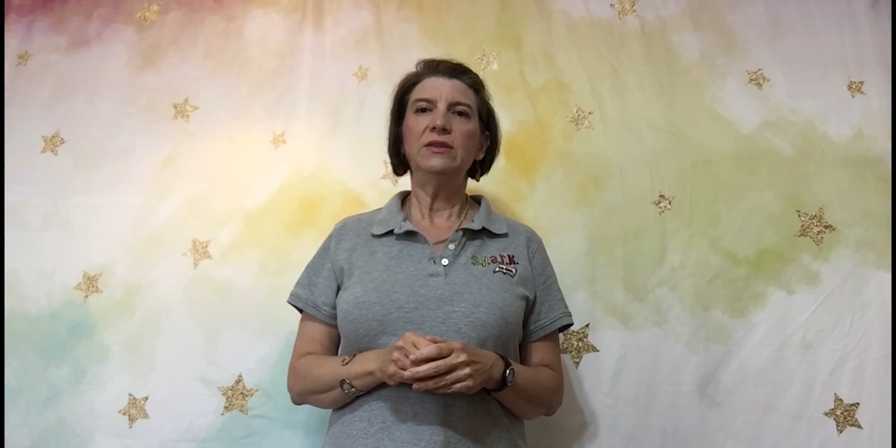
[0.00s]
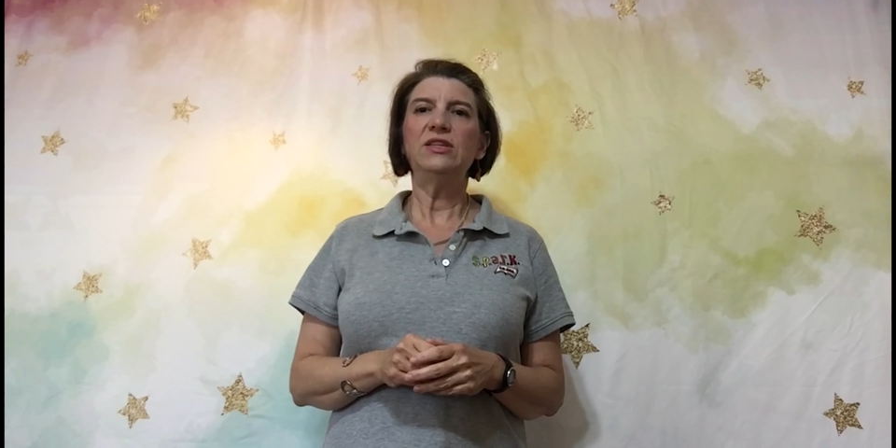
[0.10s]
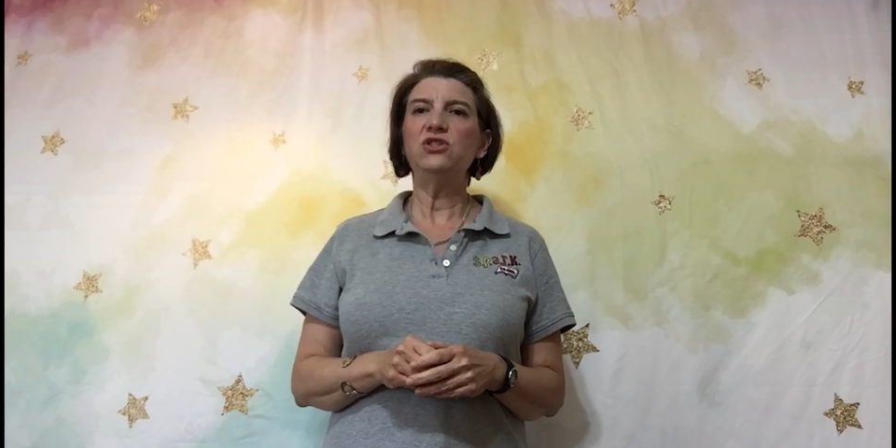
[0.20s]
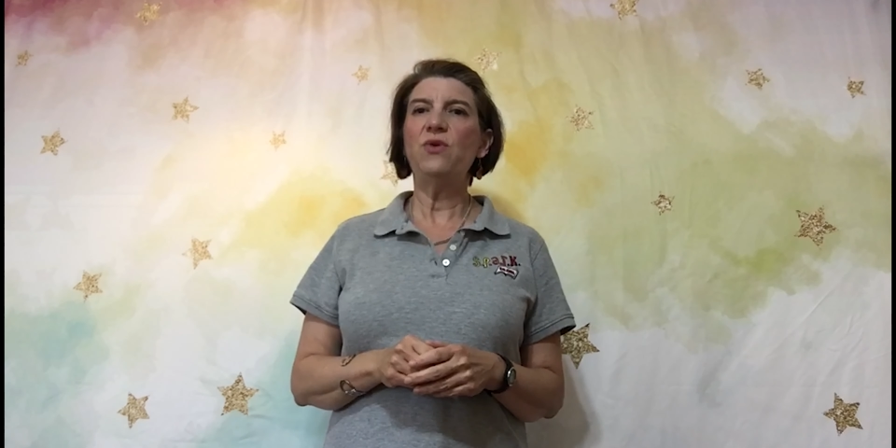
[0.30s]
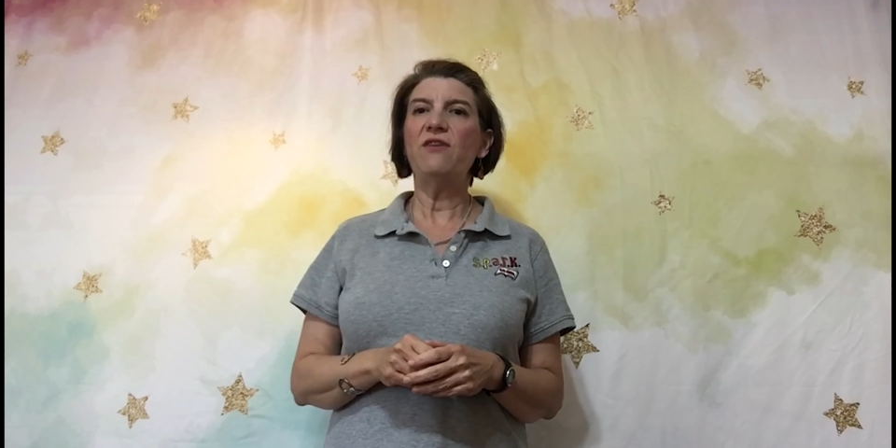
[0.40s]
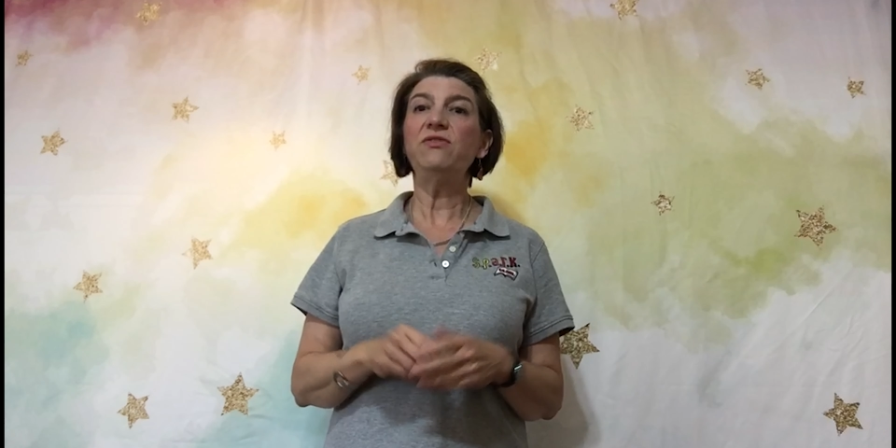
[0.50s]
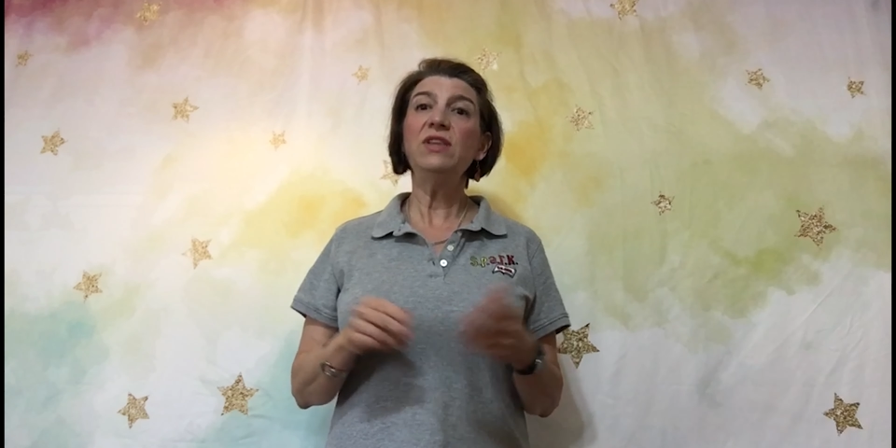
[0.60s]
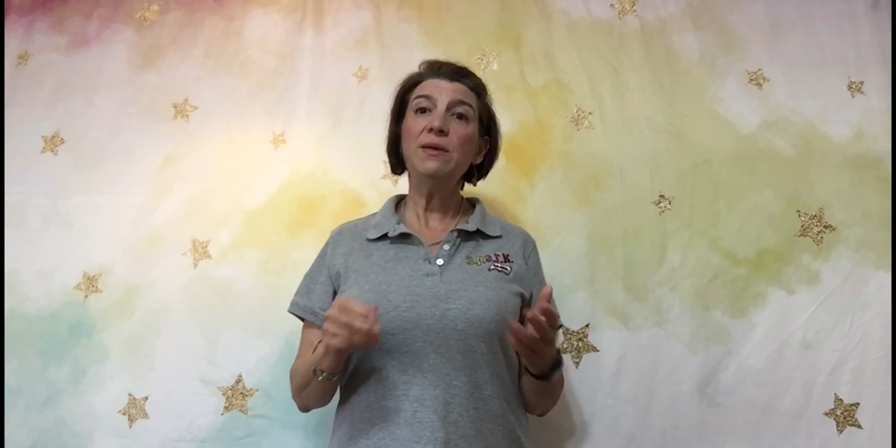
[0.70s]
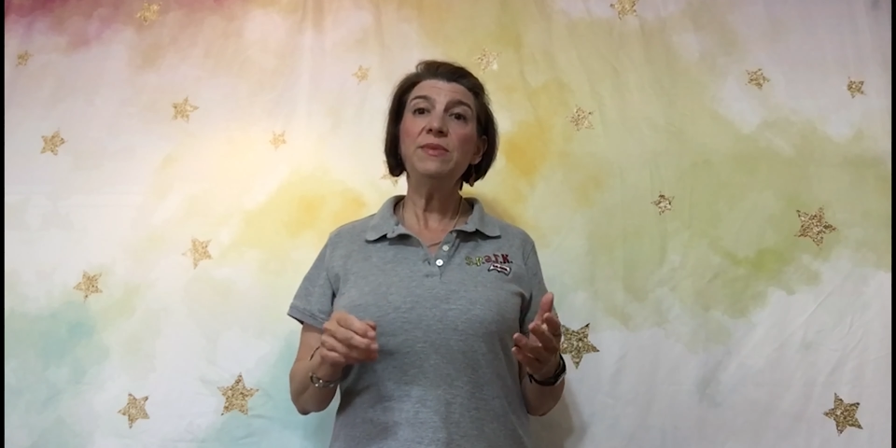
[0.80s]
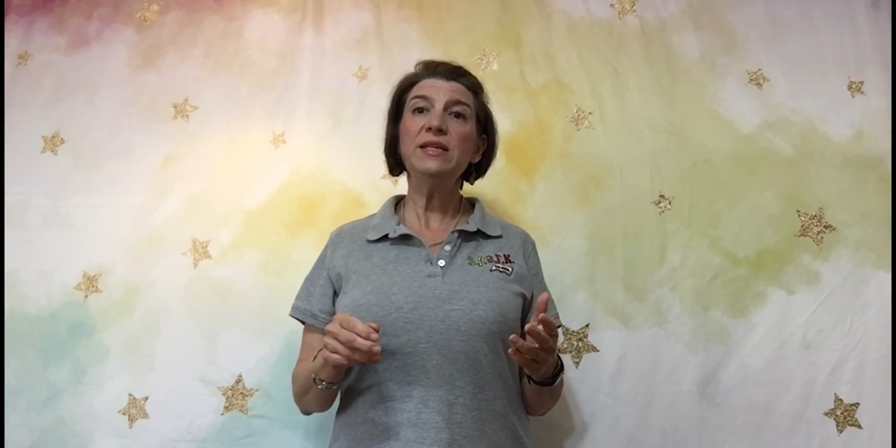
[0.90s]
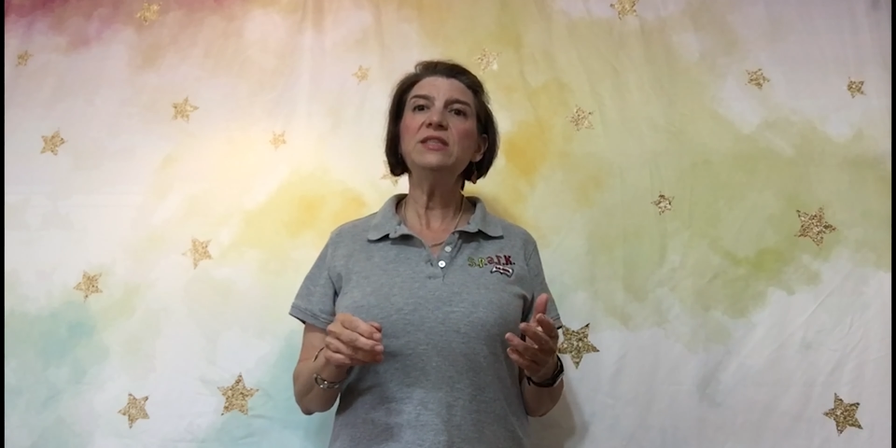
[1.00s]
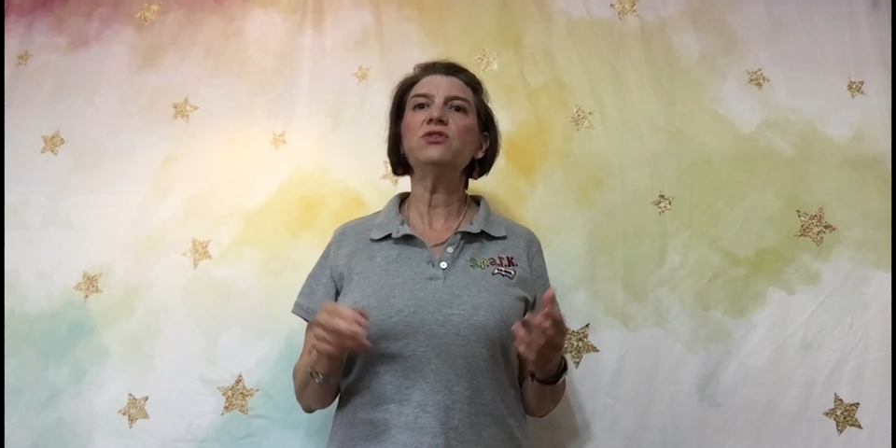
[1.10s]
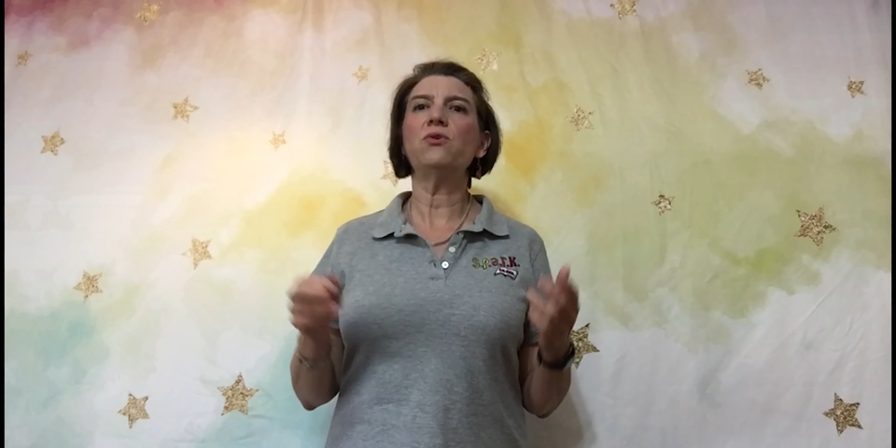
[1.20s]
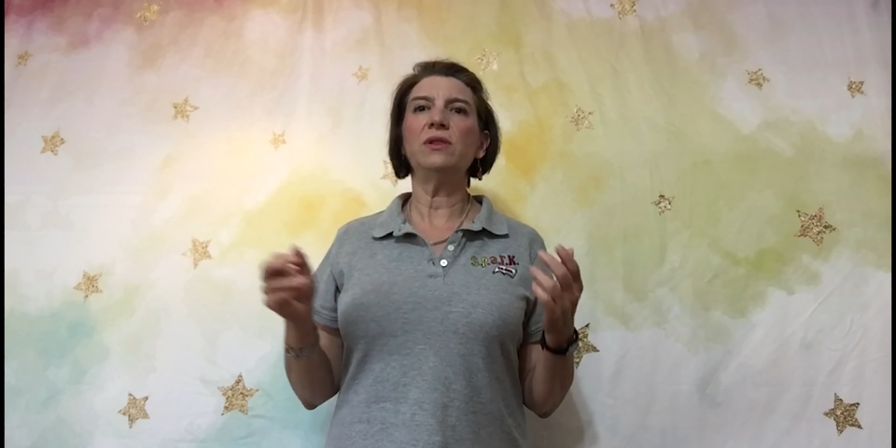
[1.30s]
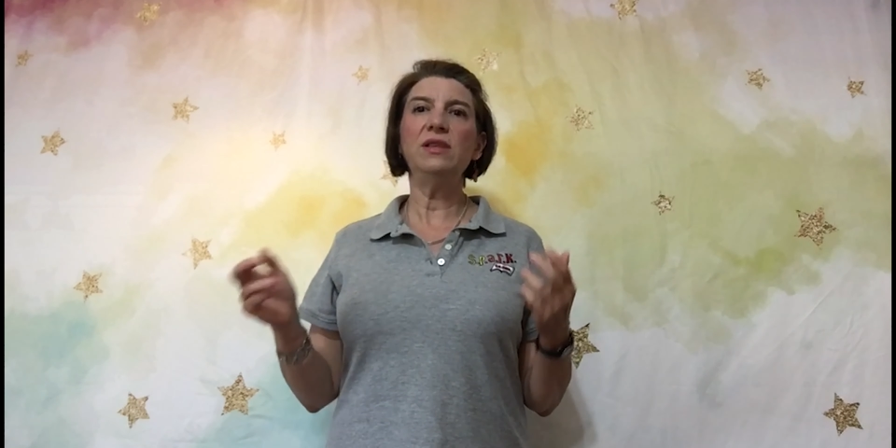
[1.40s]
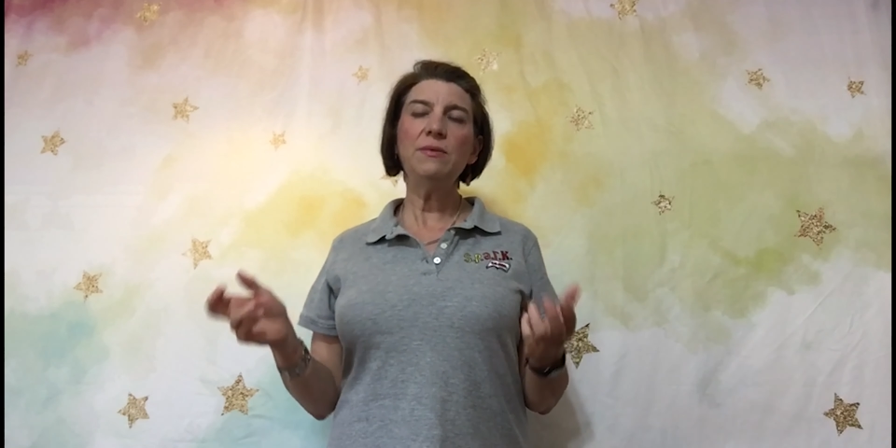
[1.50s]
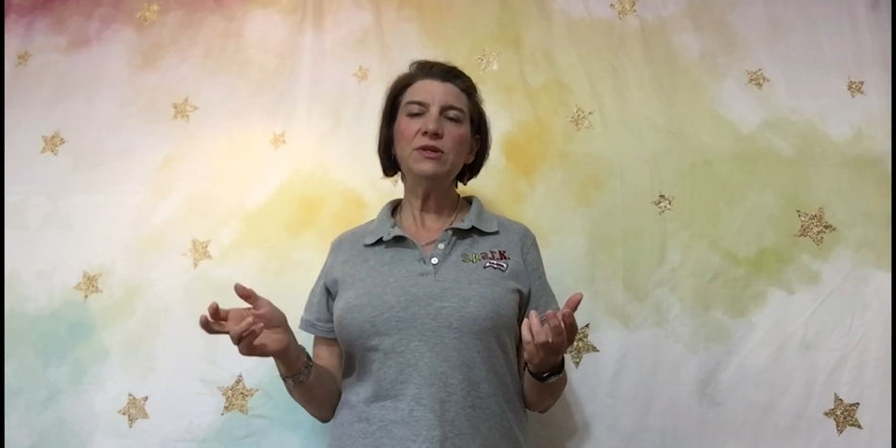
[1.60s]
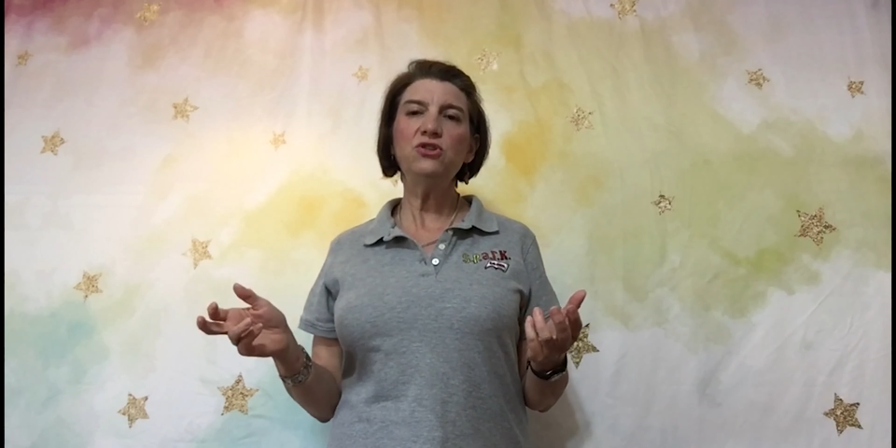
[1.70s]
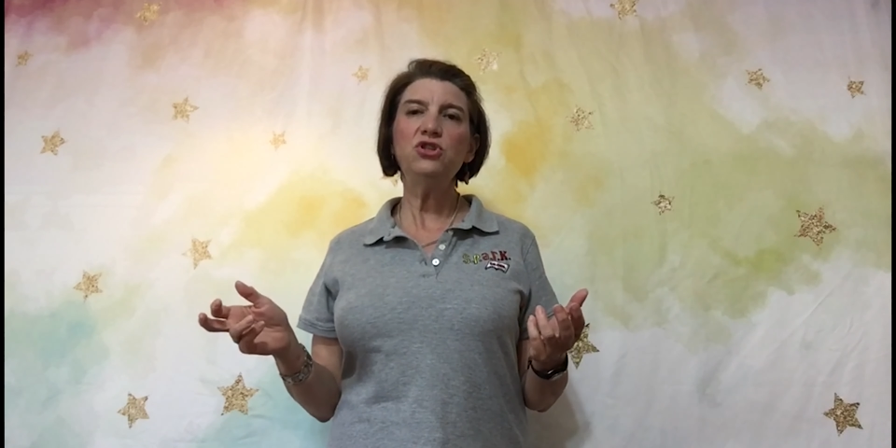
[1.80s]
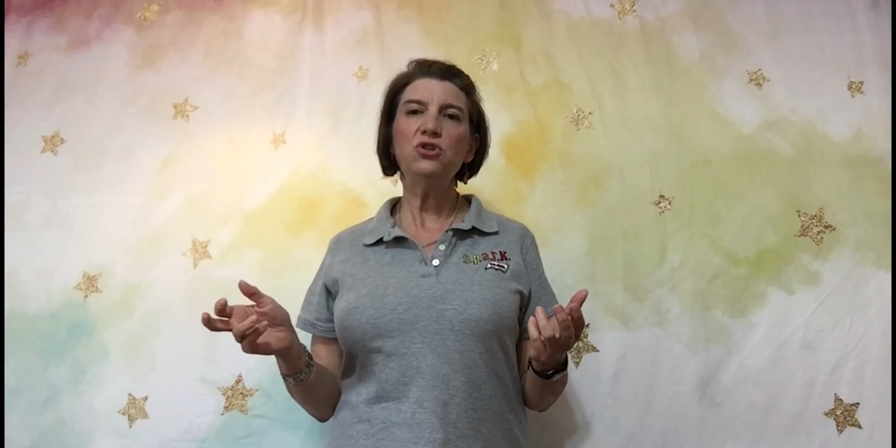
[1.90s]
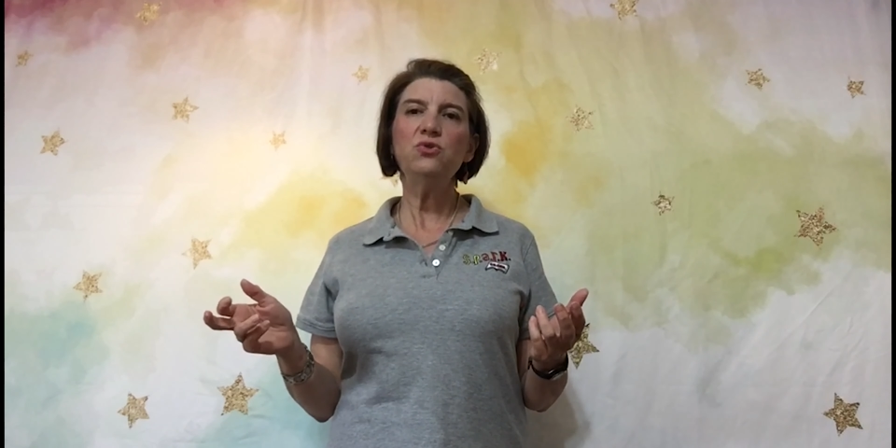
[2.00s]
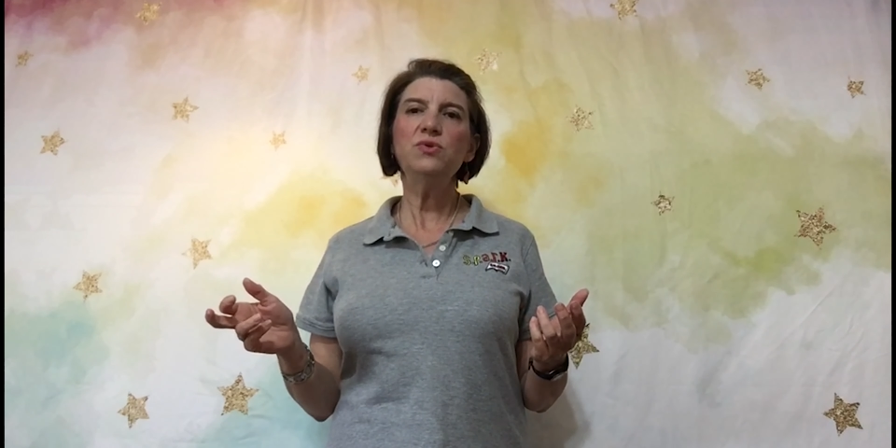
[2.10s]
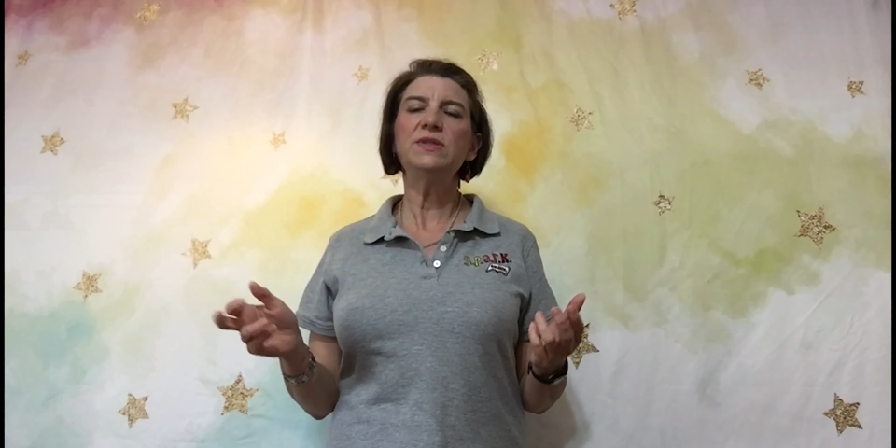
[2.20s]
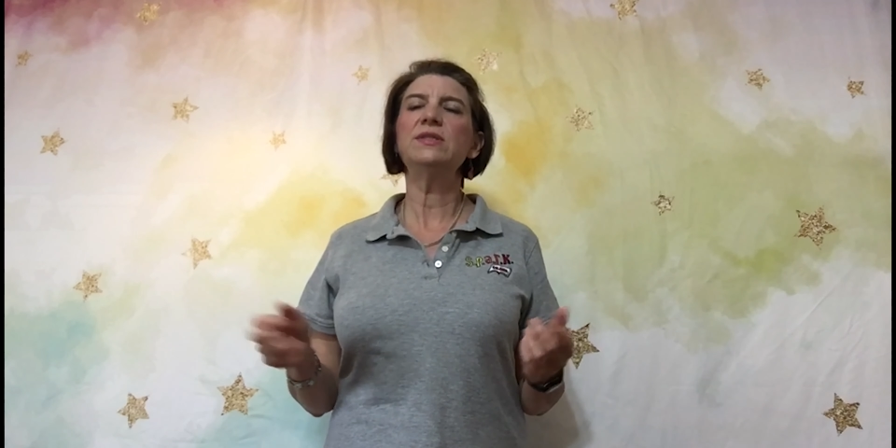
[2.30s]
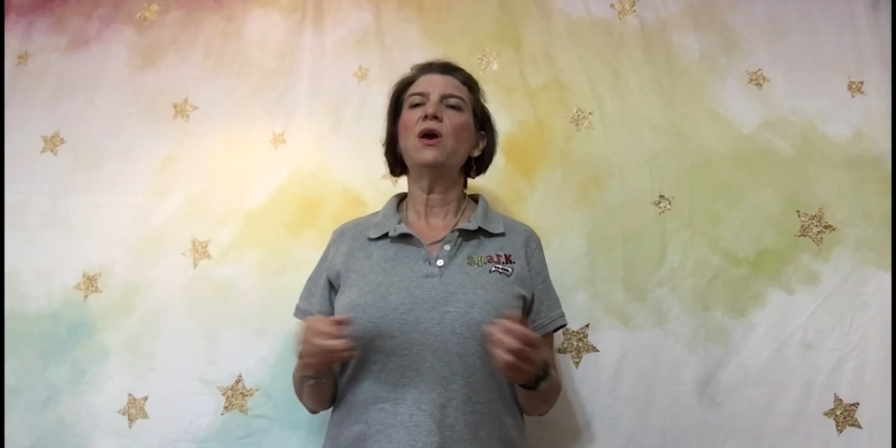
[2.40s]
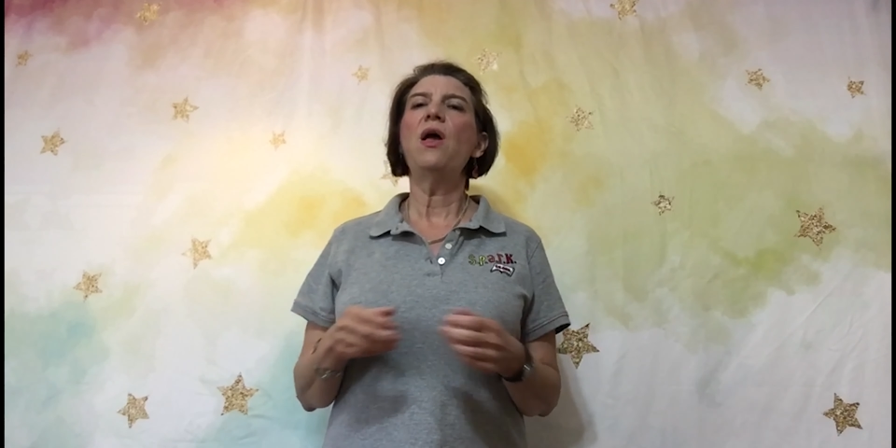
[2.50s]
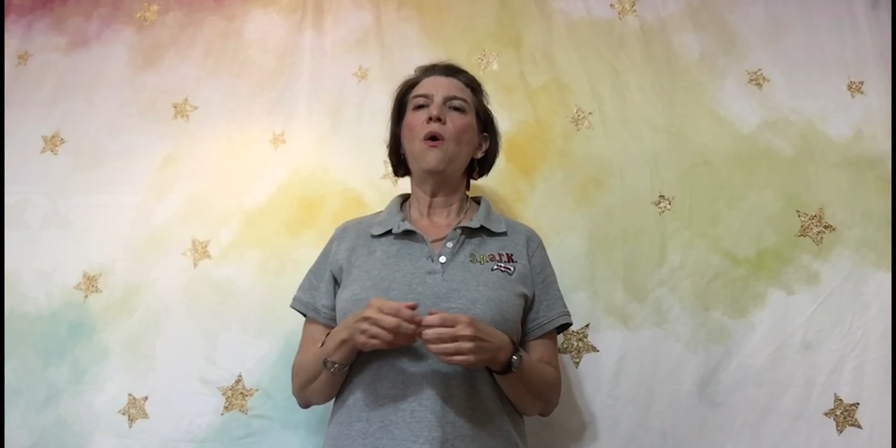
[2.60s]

That you have lemons or lemon juice?